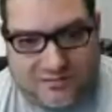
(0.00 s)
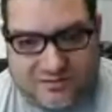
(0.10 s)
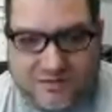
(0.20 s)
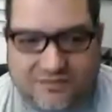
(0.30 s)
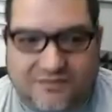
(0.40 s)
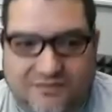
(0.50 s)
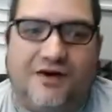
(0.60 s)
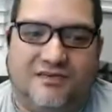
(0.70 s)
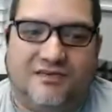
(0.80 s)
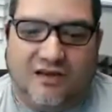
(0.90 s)
so Safari
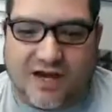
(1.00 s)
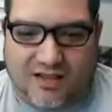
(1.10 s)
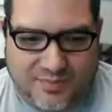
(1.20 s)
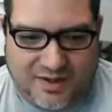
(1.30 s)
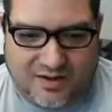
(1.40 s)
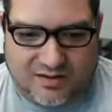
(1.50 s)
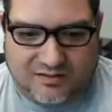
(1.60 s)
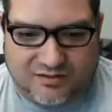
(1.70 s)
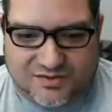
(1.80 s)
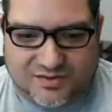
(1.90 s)
itself got a lot
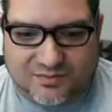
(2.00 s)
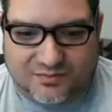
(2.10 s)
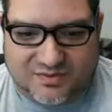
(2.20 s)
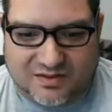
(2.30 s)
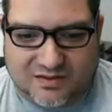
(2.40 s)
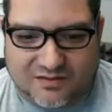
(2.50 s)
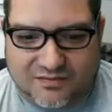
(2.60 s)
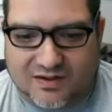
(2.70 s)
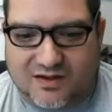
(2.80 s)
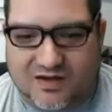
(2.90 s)
better. There's some
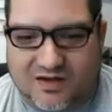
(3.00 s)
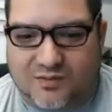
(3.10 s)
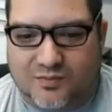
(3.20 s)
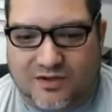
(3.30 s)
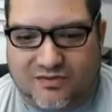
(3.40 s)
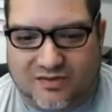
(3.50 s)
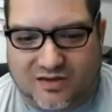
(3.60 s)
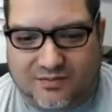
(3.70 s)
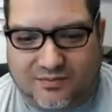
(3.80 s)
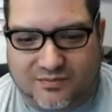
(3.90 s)
significant upgrades.
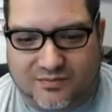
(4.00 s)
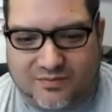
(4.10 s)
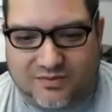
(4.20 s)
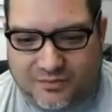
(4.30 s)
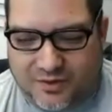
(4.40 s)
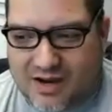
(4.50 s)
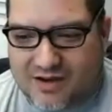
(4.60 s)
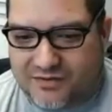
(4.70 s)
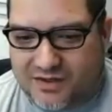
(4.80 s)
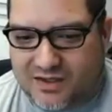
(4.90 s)
You know, some of the
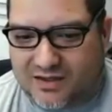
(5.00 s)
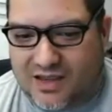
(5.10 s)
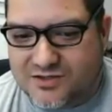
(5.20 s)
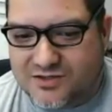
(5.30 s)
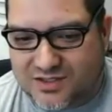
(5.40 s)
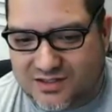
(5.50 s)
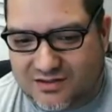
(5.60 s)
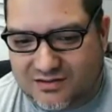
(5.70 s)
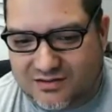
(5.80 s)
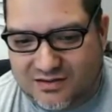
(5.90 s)
graphic
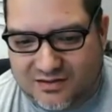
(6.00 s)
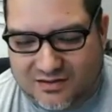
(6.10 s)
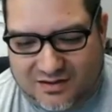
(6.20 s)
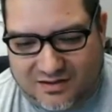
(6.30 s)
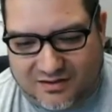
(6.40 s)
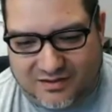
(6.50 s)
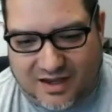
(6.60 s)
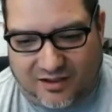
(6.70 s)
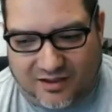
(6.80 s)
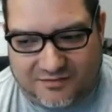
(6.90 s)
engine
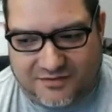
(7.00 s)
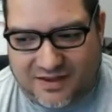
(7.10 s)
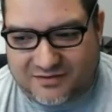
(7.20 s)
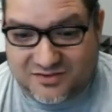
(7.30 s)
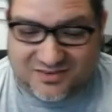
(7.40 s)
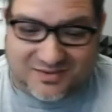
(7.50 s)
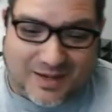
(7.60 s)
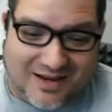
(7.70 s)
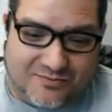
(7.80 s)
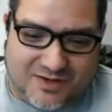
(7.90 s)
got a lot faster. Just
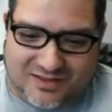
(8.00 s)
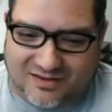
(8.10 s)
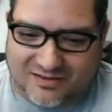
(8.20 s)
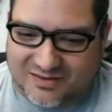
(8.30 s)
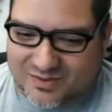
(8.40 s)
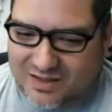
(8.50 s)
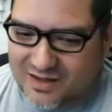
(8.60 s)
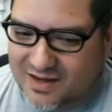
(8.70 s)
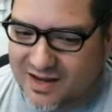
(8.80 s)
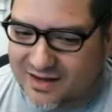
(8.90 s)
about everything seems
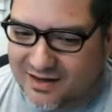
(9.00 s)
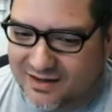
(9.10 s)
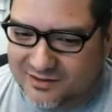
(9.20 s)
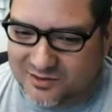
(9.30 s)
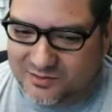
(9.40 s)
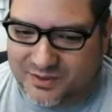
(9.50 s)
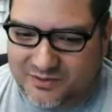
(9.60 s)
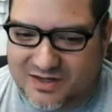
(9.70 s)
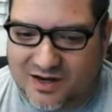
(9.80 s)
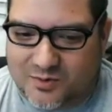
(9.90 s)
like got a little bit of
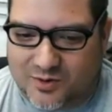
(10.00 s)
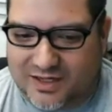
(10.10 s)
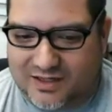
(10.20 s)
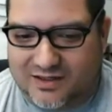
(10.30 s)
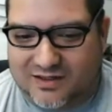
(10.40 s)
an upgrade.